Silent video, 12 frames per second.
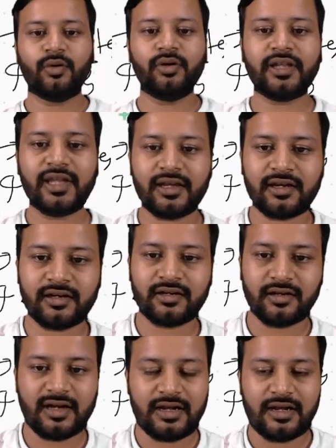take
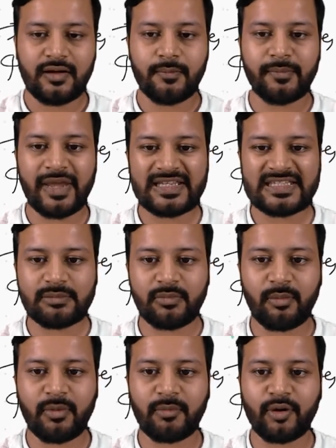
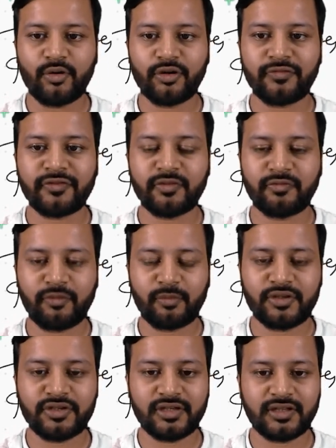maximum amount of
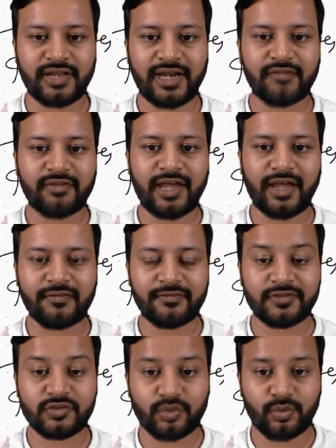information that we have
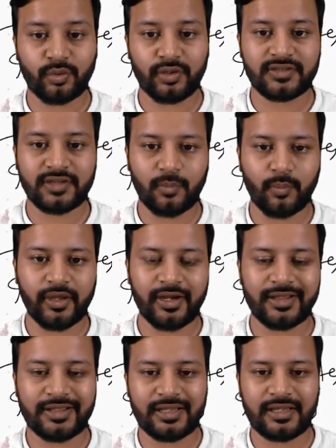stored somewhere
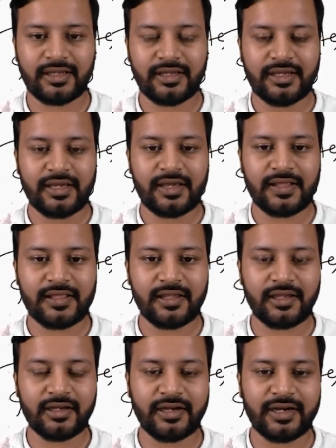in the
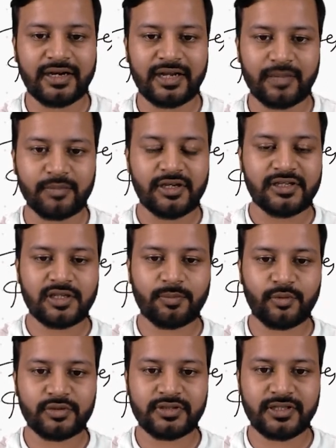data type.
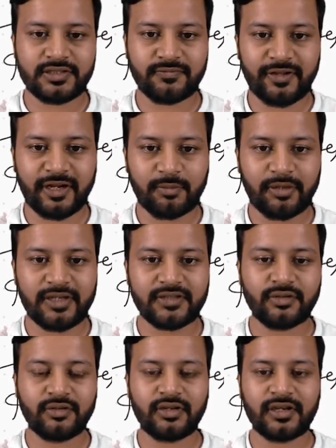Suppose this variable
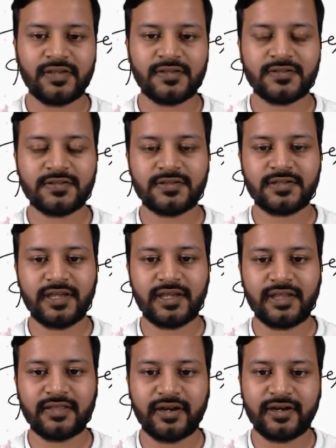is
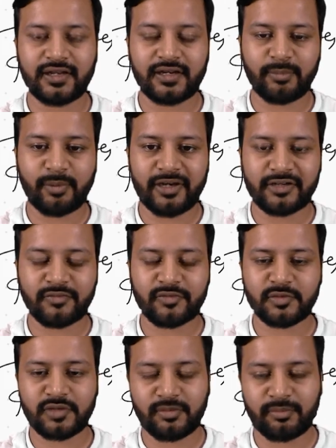taking 30
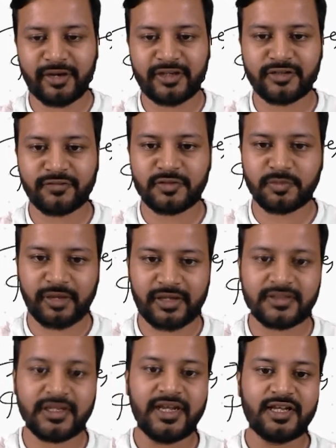bytes of
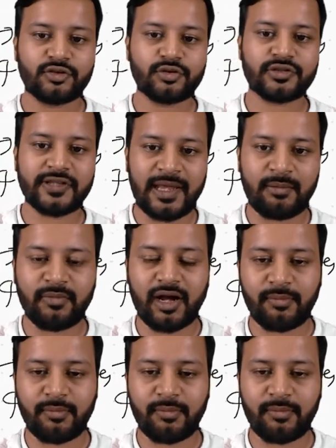space, so same